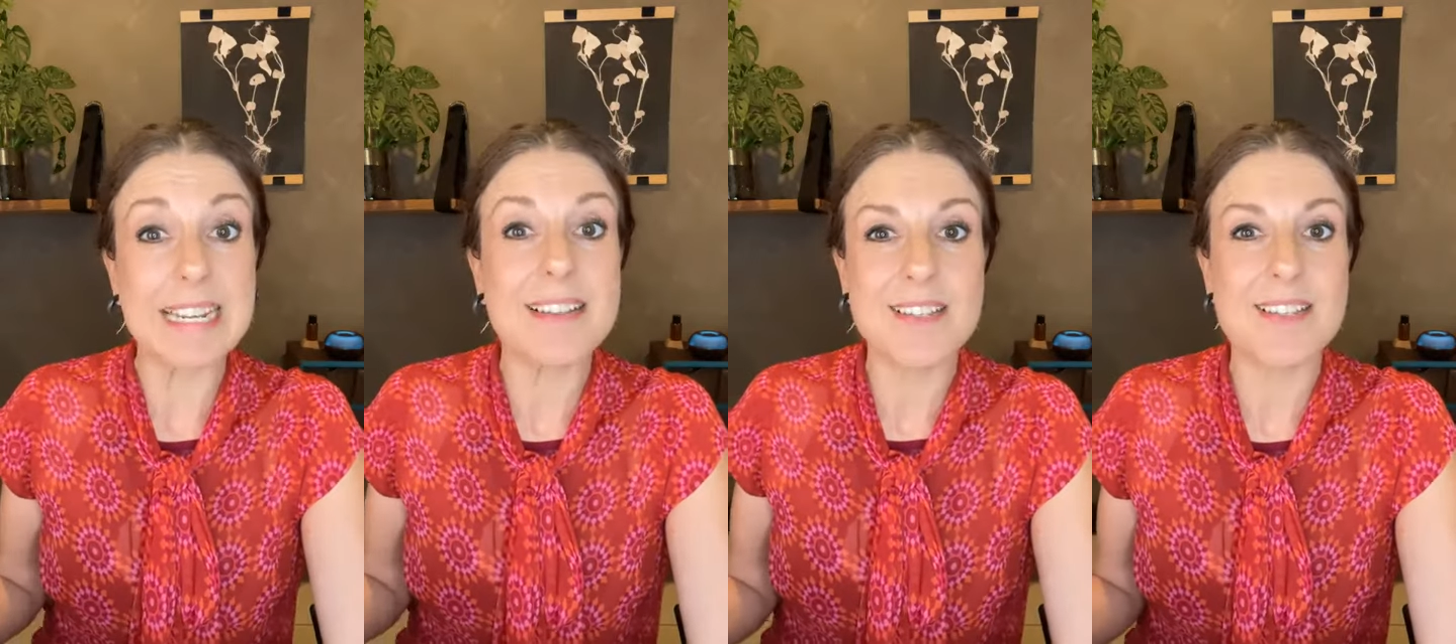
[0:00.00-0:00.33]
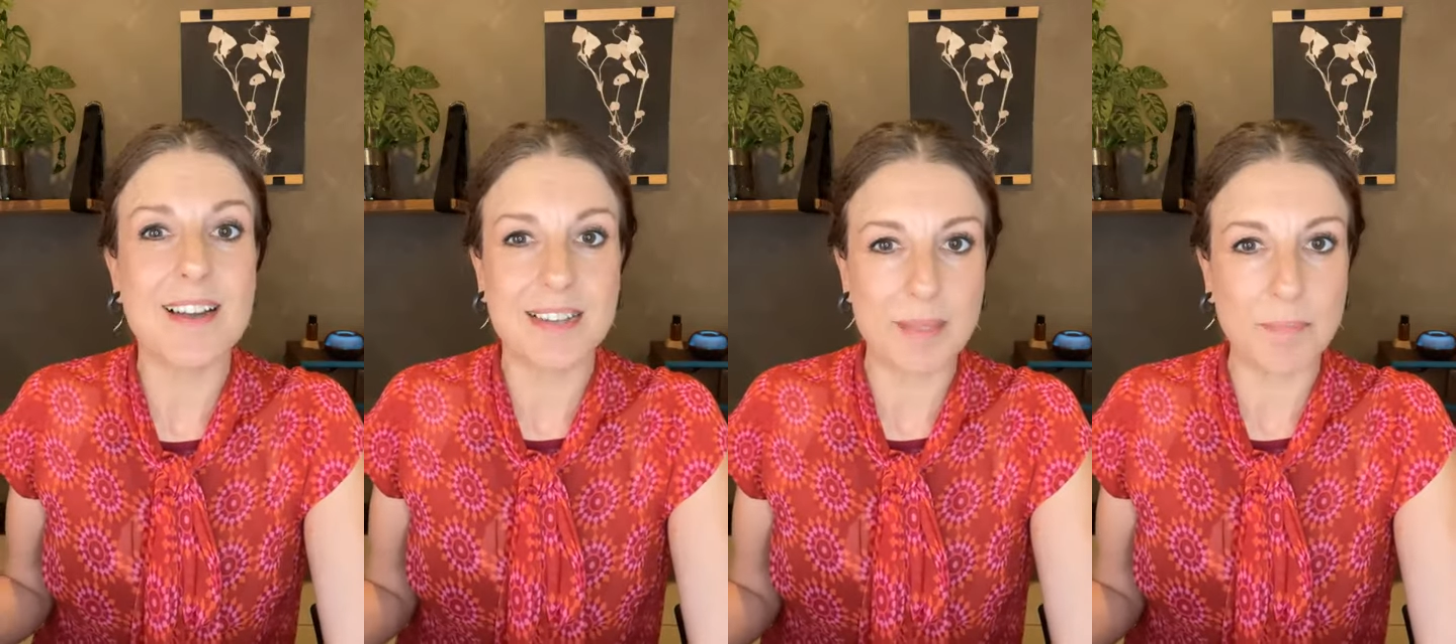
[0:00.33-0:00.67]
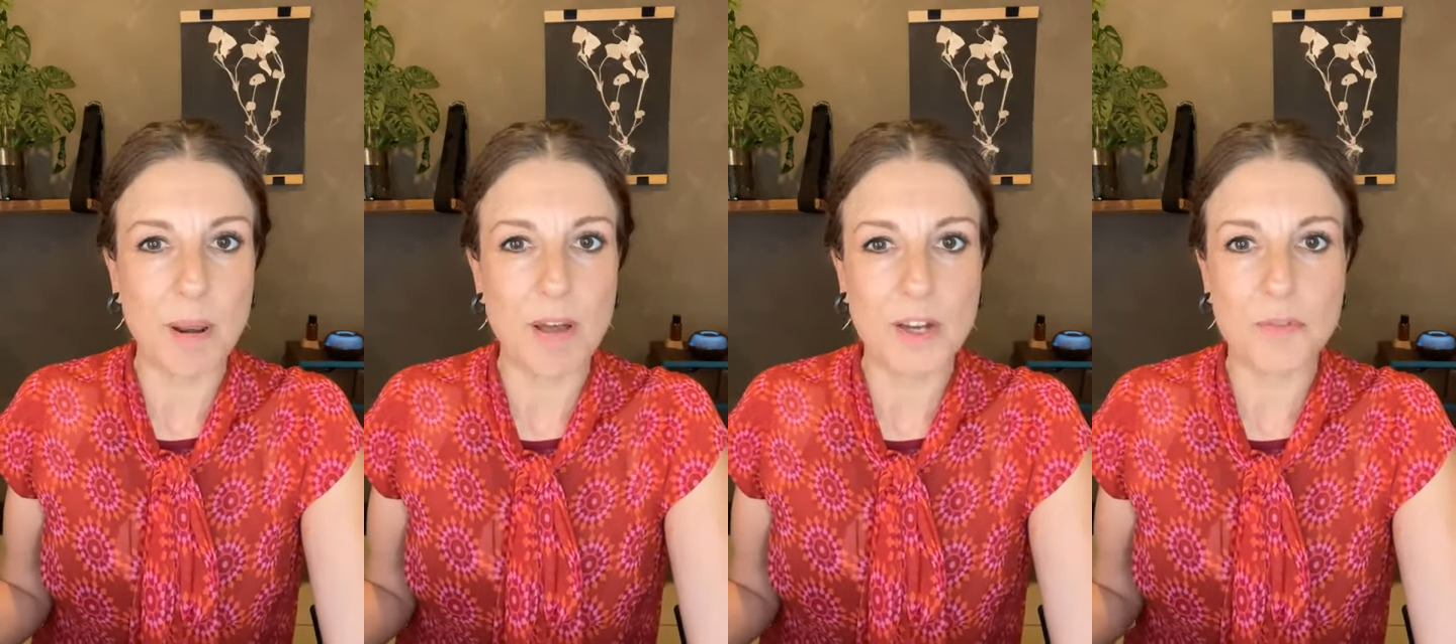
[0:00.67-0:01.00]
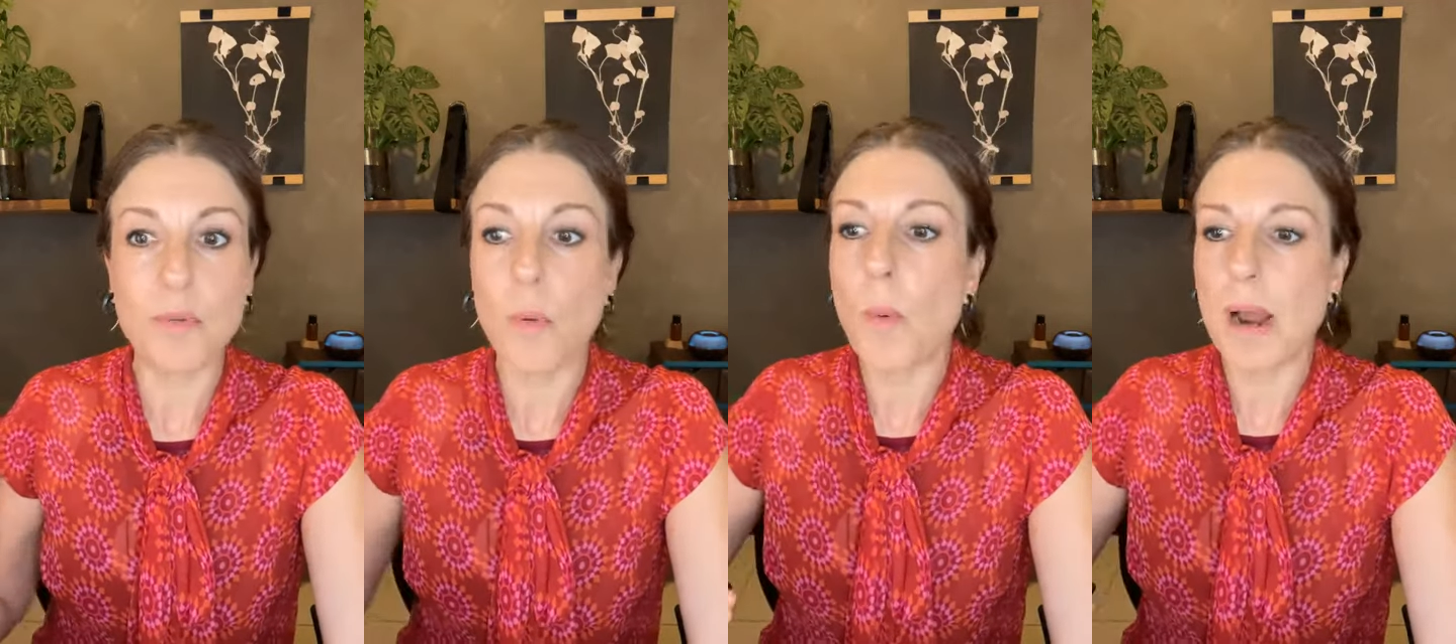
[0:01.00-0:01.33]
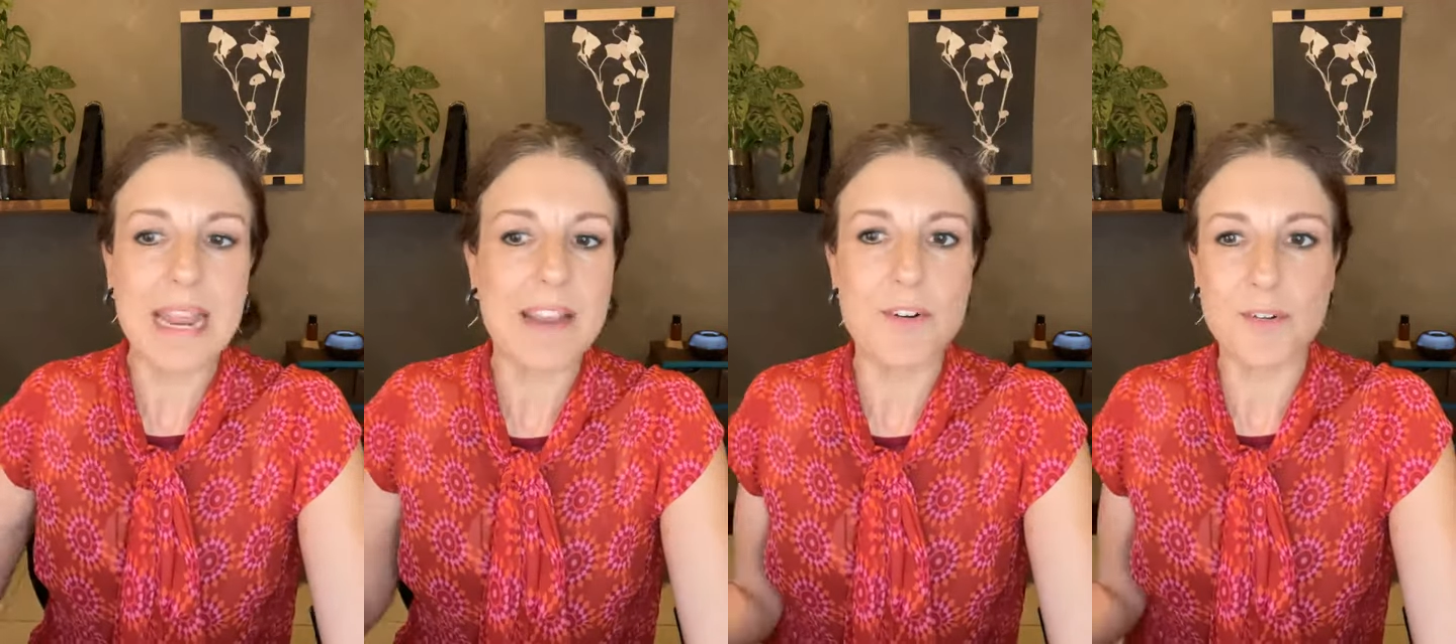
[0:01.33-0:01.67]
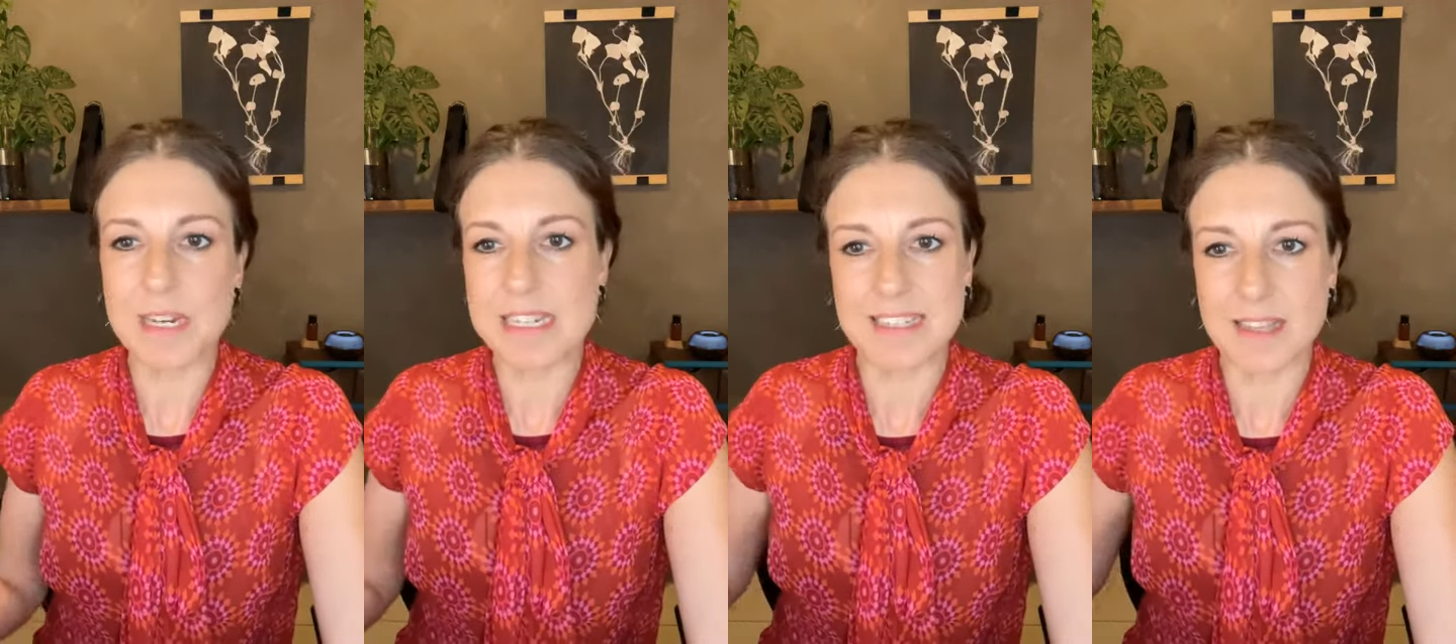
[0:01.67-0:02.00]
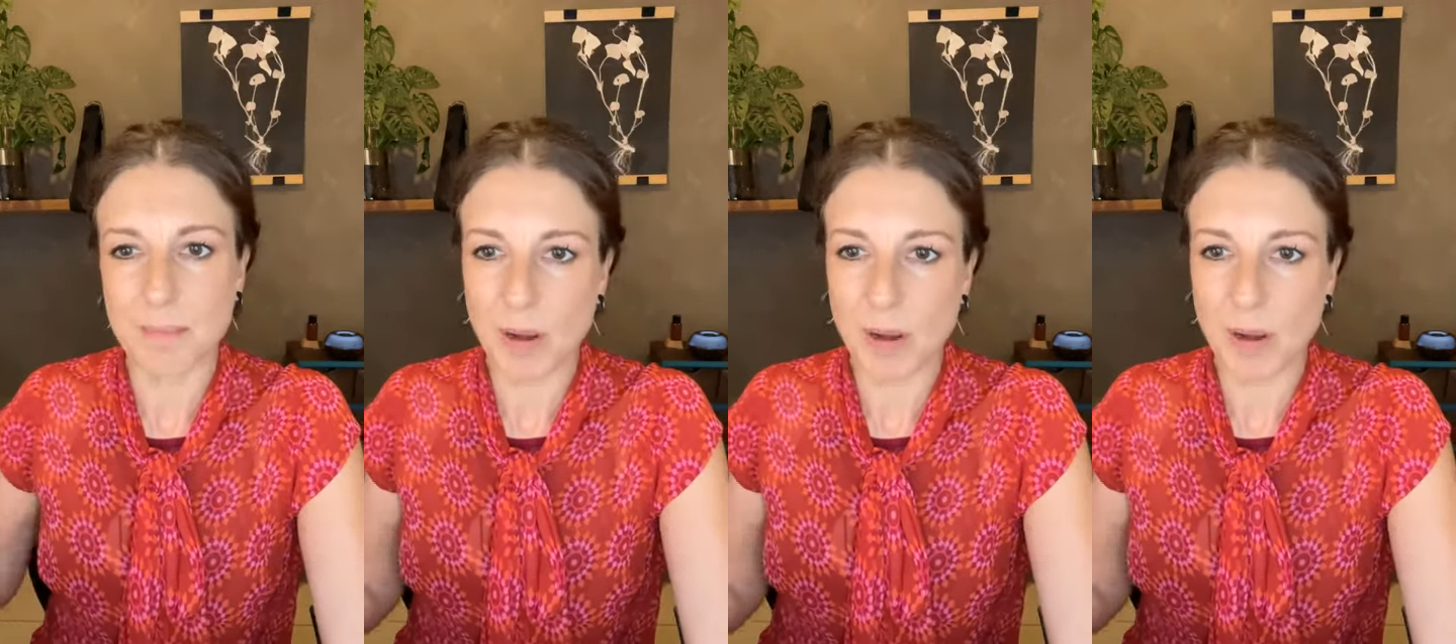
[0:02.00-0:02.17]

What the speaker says: inside the plant for whatever reason the